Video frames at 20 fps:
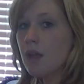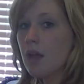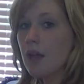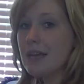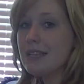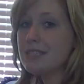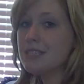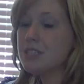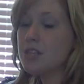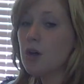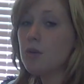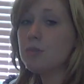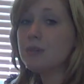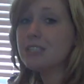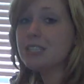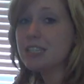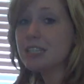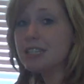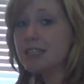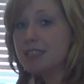It's so
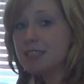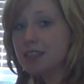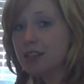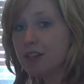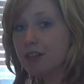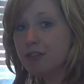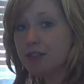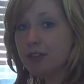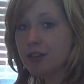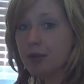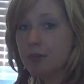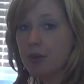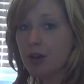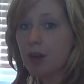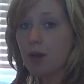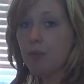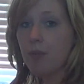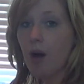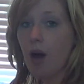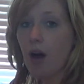much easier for them on
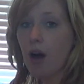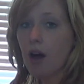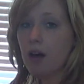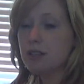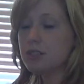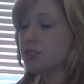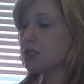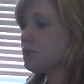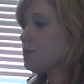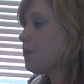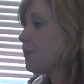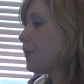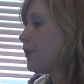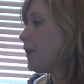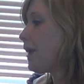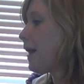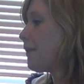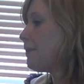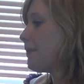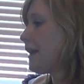a ball to
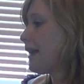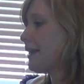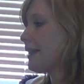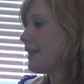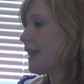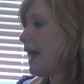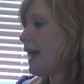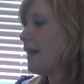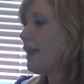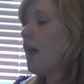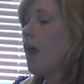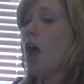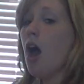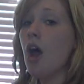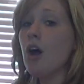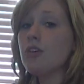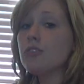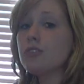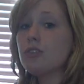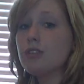pull up like that.
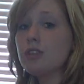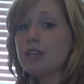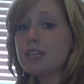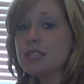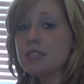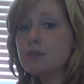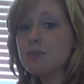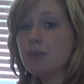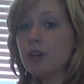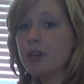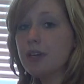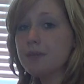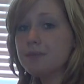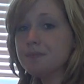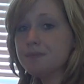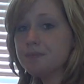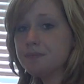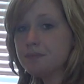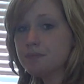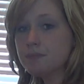So this
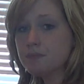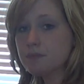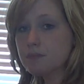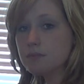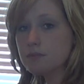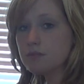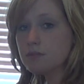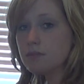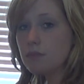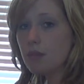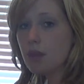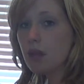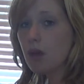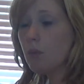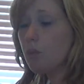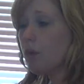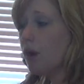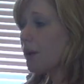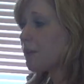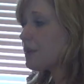one,
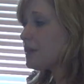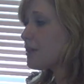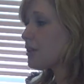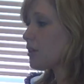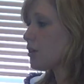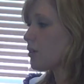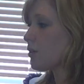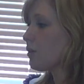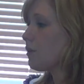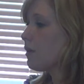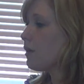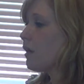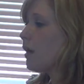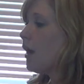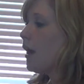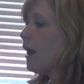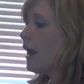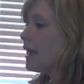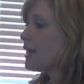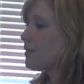what we do
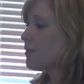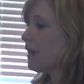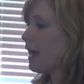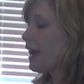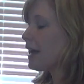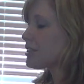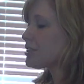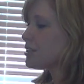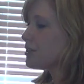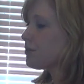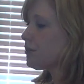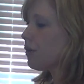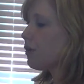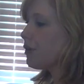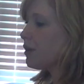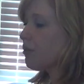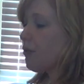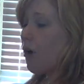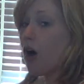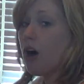is we actually
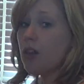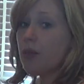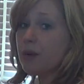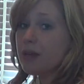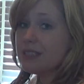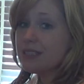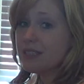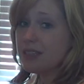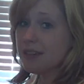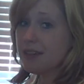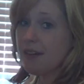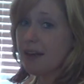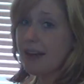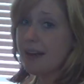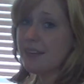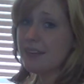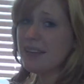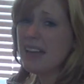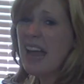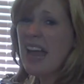roll him all the way to the
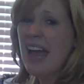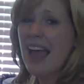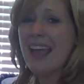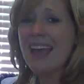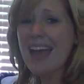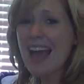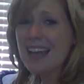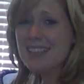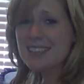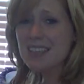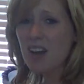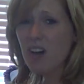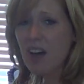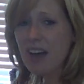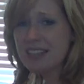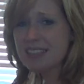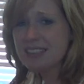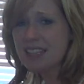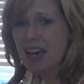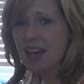ground. He hasn't
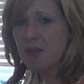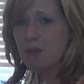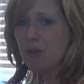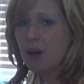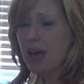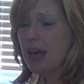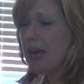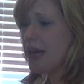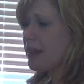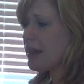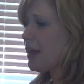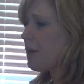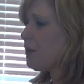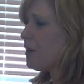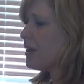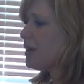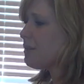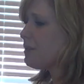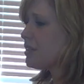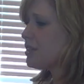quite done what they
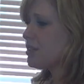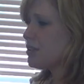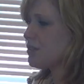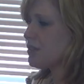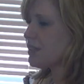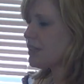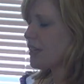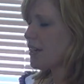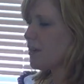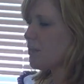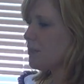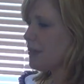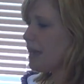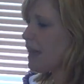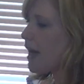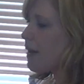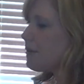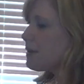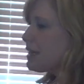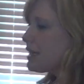want him to do in therapy
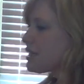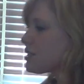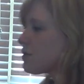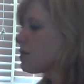yet with this